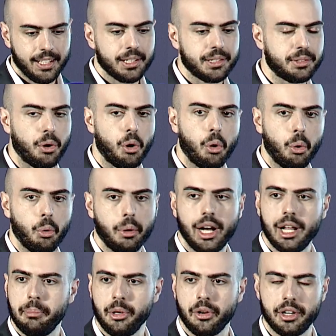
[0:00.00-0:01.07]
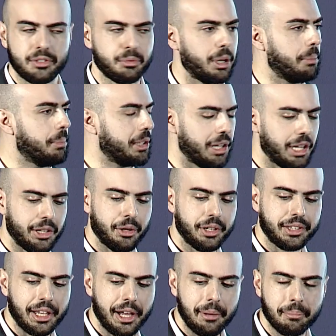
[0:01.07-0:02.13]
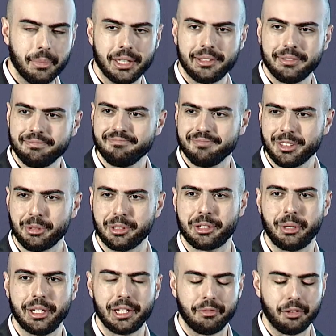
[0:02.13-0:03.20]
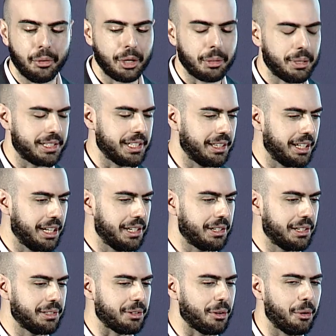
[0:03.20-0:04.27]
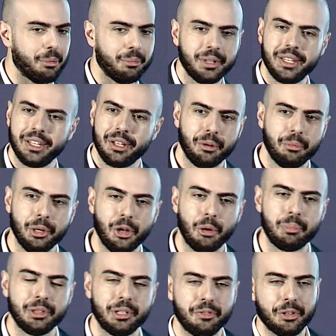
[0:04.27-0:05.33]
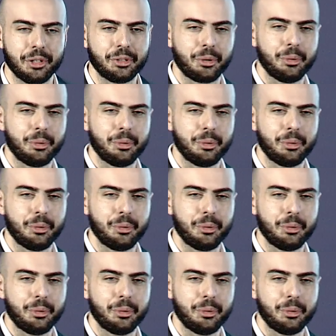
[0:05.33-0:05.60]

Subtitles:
So I'll be honest, we're a bit ahead on time, but it was quite a flowing presentation, so we'll open the floor to